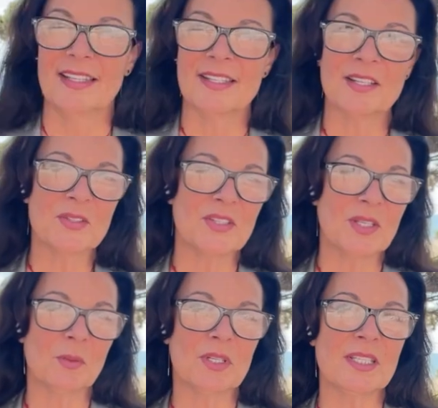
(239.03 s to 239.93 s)
Let's now
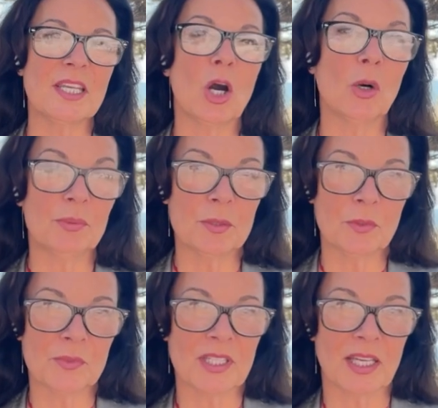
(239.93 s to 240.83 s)
see what is the
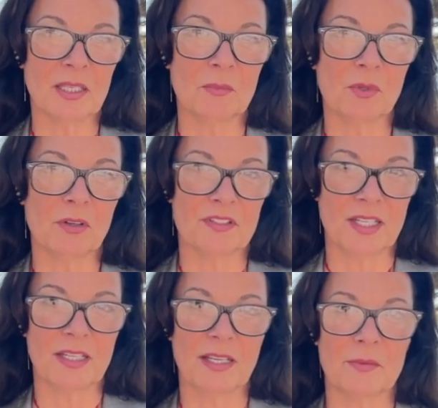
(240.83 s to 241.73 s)
optimum time of
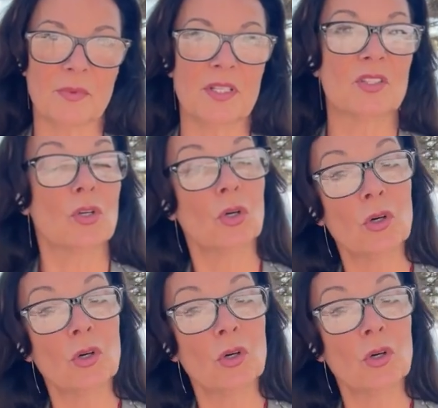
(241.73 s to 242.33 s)
selling Cambrils,